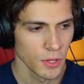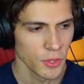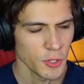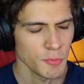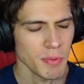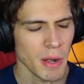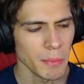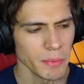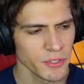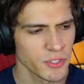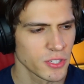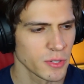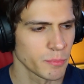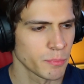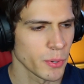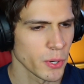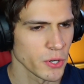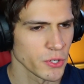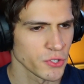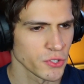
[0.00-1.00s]
There's probably some
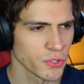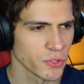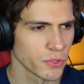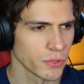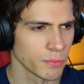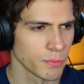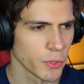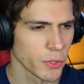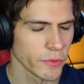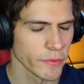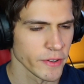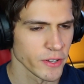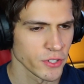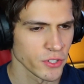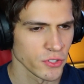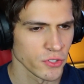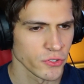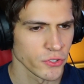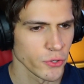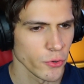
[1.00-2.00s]
personal
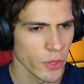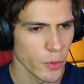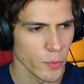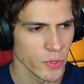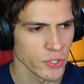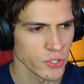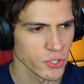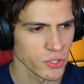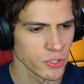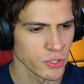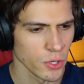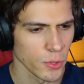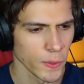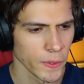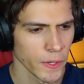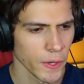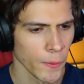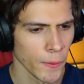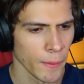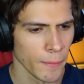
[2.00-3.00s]
motivations too that we just
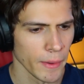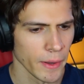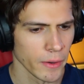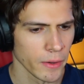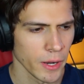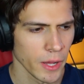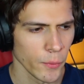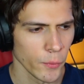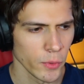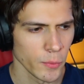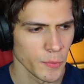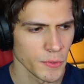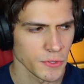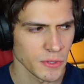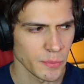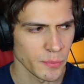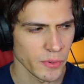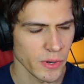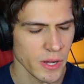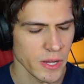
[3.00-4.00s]
don't know about. I wouldn't be
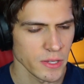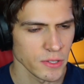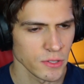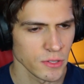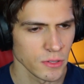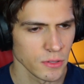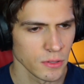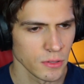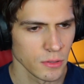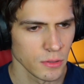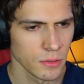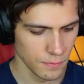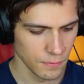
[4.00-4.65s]
surprised.